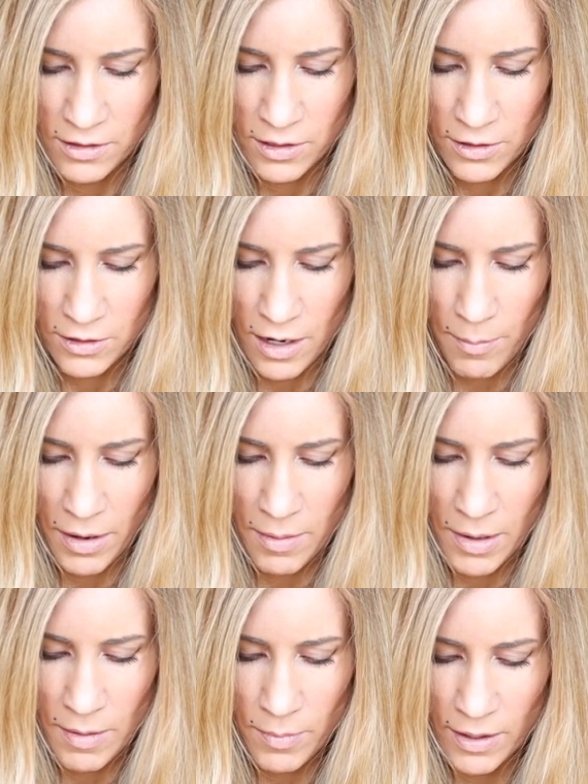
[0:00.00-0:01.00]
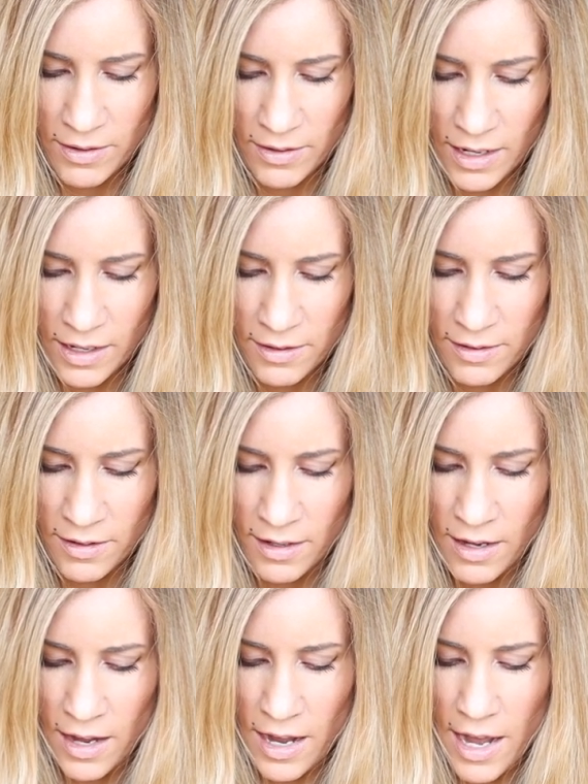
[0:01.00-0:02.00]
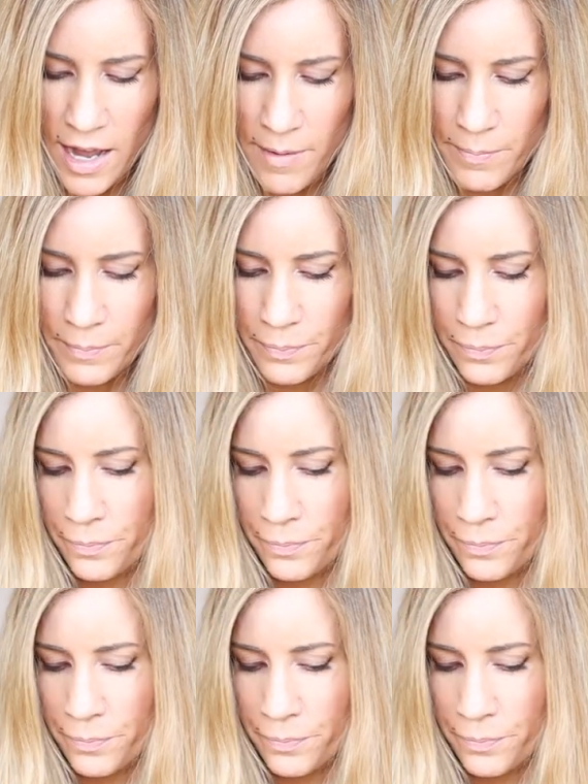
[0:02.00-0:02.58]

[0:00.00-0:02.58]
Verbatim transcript: to stop by my business. Um,